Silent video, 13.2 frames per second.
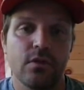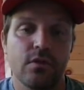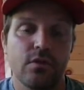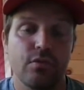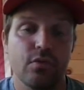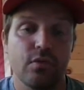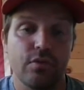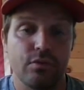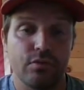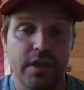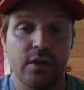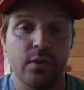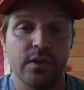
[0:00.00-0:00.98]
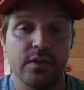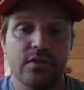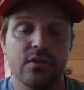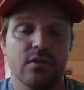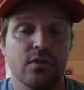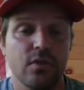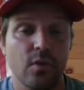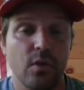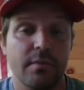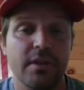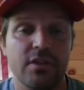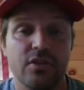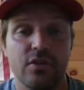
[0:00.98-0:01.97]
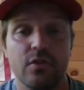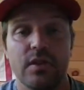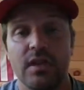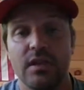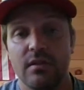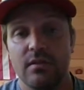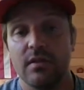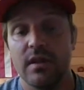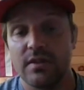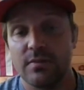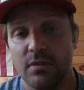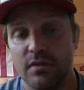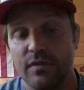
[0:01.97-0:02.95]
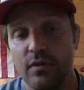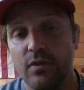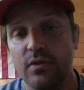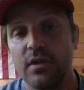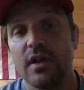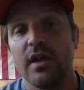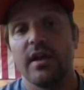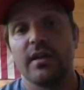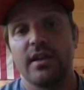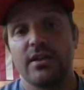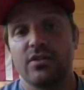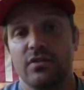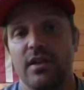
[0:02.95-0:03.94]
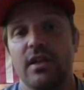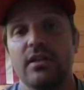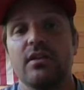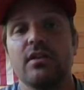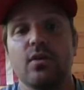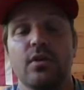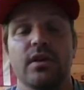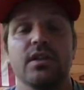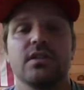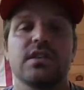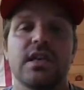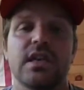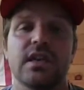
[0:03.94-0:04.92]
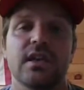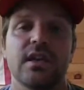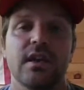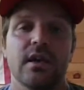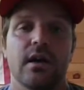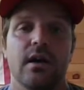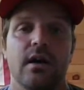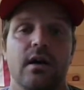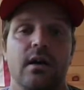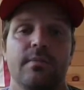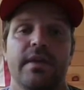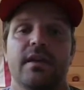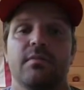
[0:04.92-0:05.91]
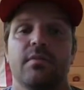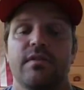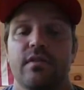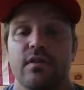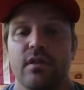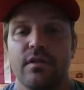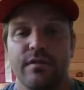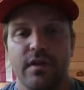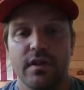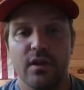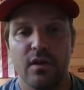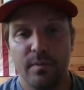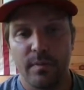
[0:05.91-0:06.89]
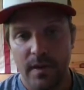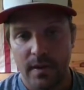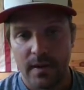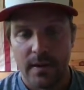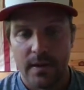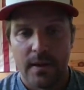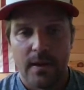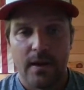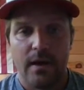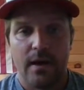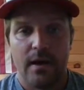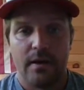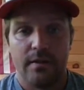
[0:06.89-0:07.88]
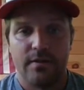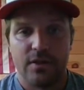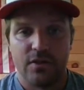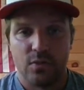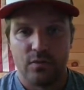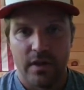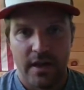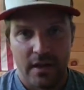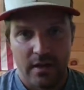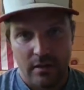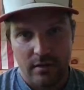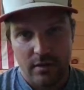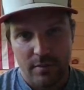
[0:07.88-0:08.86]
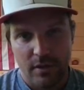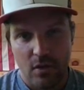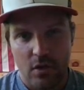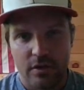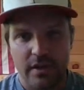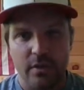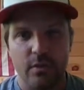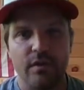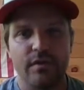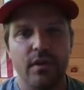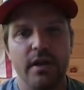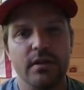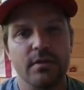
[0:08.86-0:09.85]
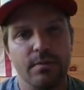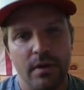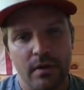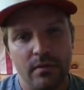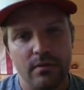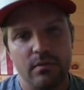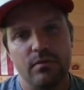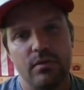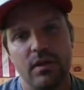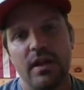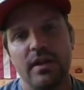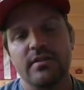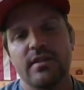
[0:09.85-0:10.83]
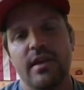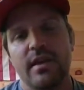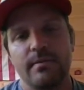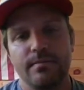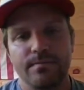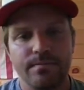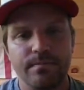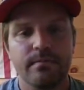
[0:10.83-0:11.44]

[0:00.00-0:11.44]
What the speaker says: through liquids. You do want to make sure you eat as much food, get your daily caloric intake. That can be for another video, but this one ran a little bit longer than I would have liked, but realize that